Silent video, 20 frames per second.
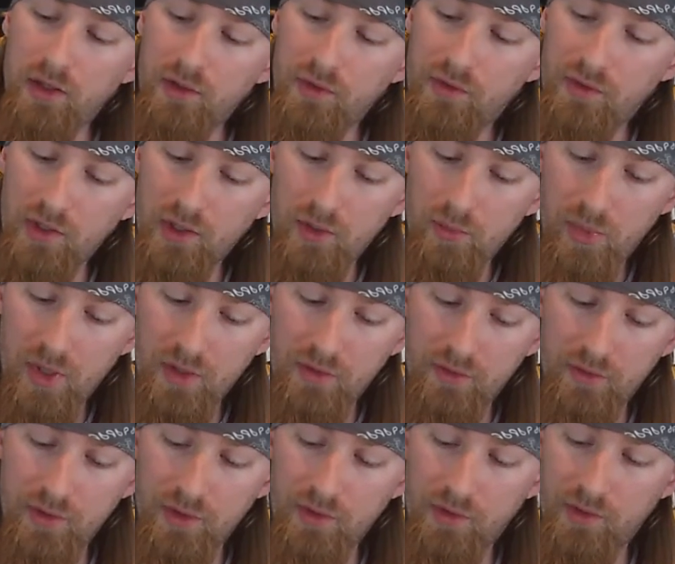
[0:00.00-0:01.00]
you can see
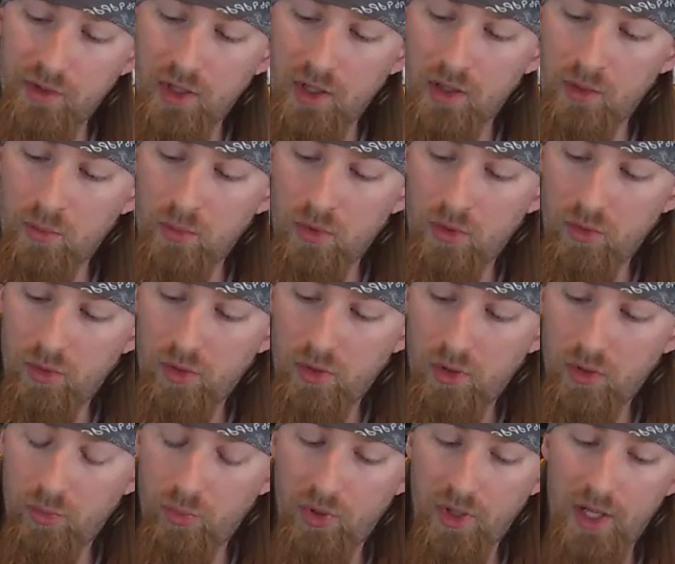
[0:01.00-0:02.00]
basically the same,
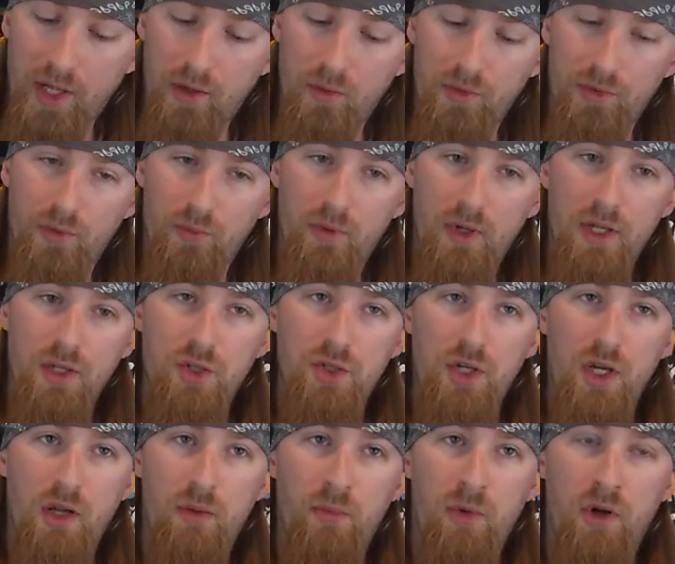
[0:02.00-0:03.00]
black with the white
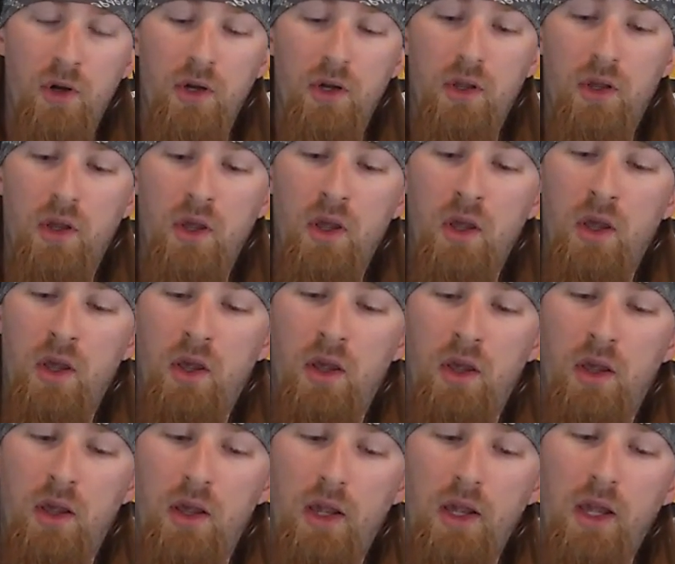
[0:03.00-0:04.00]
check mark.
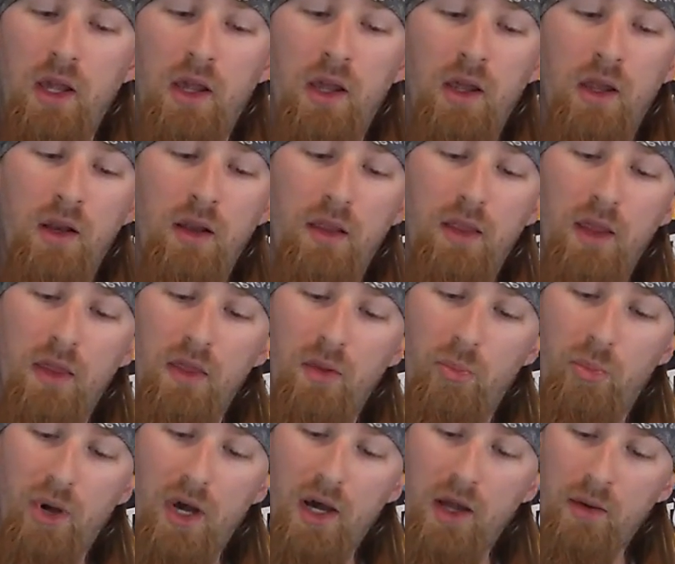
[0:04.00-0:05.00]
And then the
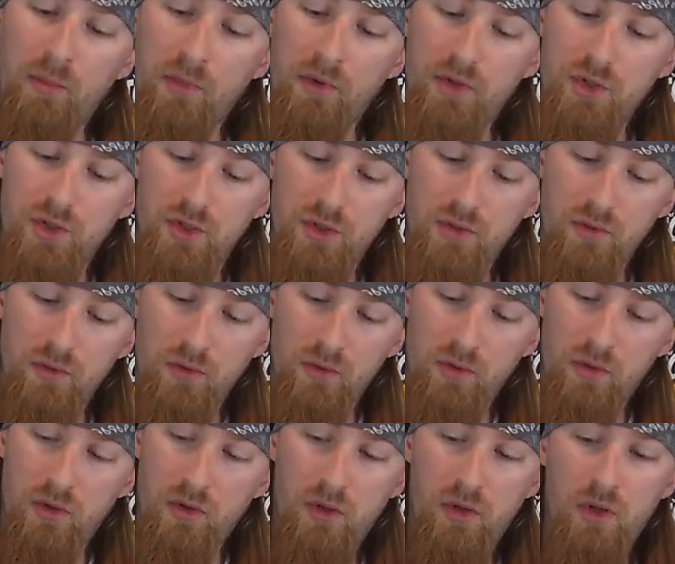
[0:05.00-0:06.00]
bottom of the shoe,